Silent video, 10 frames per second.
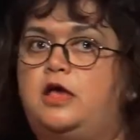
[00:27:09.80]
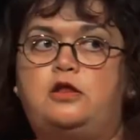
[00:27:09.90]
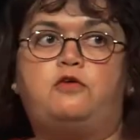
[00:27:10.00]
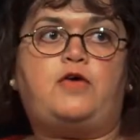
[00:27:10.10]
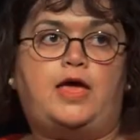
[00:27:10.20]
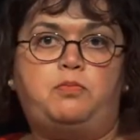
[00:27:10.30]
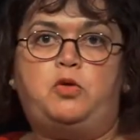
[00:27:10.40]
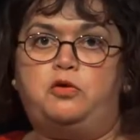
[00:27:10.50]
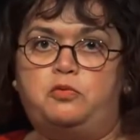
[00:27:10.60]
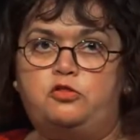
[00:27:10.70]
you know, for Emma
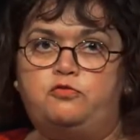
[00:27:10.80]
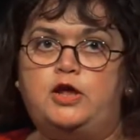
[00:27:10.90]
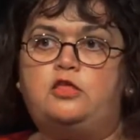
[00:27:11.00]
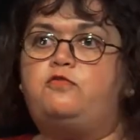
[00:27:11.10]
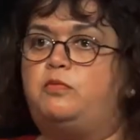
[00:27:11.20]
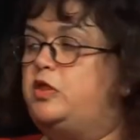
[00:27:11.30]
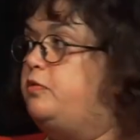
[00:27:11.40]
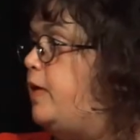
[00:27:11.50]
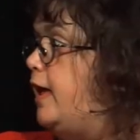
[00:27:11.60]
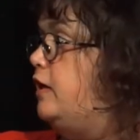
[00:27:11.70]
who is rich, for Miss
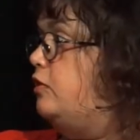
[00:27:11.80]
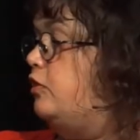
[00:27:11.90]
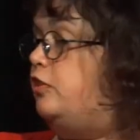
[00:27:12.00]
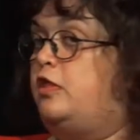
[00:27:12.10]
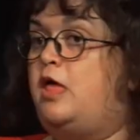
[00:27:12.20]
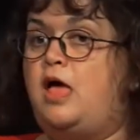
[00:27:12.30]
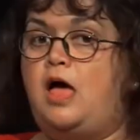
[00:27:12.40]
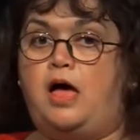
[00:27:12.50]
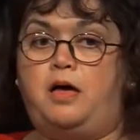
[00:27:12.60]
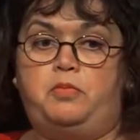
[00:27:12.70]
Bates,
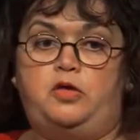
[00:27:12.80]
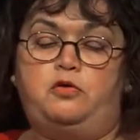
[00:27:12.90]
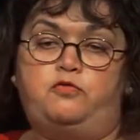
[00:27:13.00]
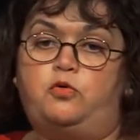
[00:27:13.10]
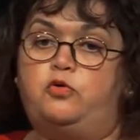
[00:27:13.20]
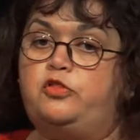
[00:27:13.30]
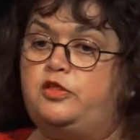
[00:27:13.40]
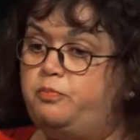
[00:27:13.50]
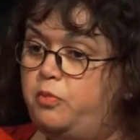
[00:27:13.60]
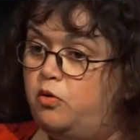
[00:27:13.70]
um, who of course
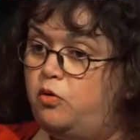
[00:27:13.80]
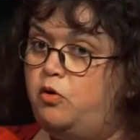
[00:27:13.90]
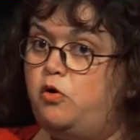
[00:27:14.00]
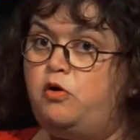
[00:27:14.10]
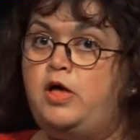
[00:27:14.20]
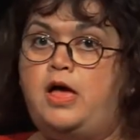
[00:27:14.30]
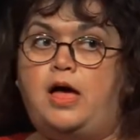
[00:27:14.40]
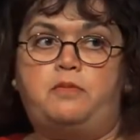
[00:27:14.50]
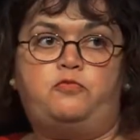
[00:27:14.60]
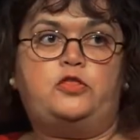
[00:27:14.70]
is poor,
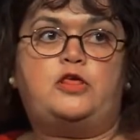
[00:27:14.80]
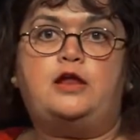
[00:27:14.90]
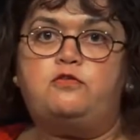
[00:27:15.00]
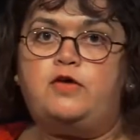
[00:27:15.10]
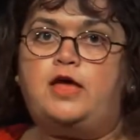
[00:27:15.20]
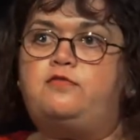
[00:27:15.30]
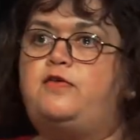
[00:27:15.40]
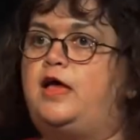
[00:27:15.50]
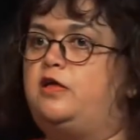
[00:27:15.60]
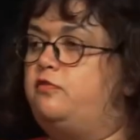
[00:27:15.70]
um, for Jane
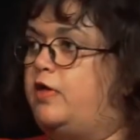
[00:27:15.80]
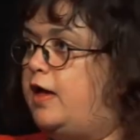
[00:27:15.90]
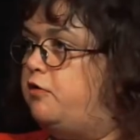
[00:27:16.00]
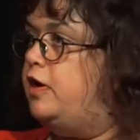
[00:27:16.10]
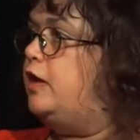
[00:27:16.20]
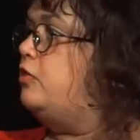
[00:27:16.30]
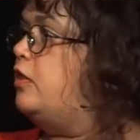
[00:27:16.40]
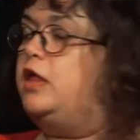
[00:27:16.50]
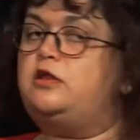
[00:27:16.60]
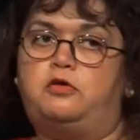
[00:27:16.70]
Fairfax, for Harriet,
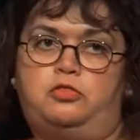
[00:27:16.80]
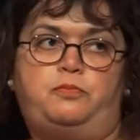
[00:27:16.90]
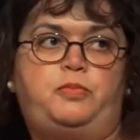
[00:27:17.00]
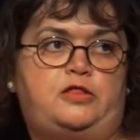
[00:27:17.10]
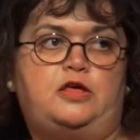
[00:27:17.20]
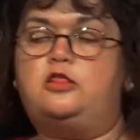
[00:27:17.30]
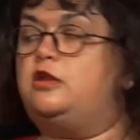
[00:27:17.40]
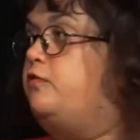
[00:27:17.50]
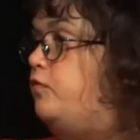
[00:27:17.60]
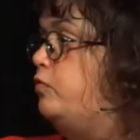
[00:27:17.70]
you know, the
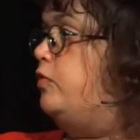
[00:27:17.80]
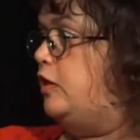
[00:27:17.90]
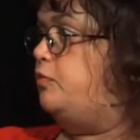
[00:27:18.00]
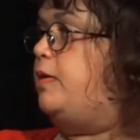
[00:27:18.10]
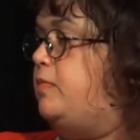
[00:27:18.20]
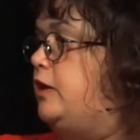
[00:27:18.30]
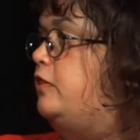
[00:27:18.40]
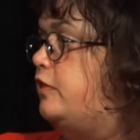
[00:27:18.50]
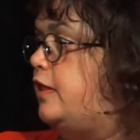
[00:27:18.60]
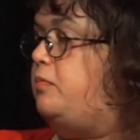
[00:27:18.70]
position of all these women in
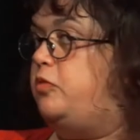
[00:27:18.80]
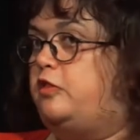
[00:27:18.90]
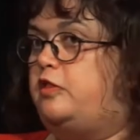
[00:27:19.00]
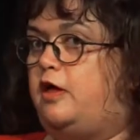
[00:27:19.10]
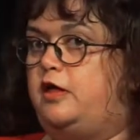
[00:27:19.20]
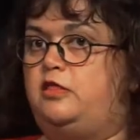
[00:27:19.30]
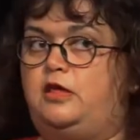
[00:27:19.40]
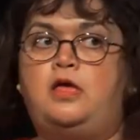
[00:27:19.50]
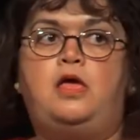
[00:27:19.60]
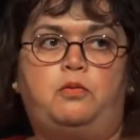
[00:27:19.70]
the same
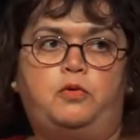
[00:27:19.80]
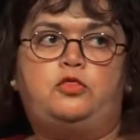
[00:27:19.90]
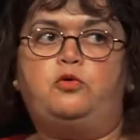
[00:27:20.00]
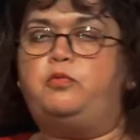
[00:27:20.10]
society with or